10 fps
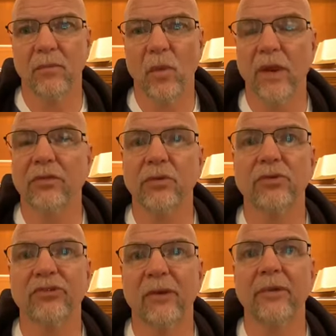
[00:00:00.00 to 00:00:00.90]
went
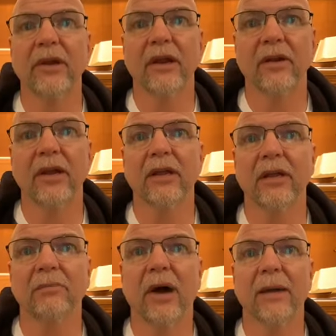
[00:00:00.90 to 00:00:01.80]
through seminary
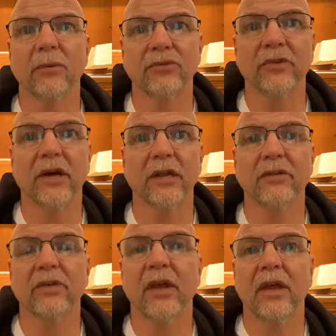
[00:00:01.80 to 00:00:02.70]
and Bible
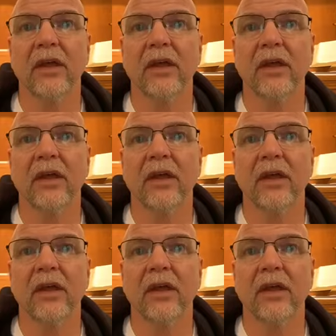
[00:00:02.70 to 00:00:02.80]
studies.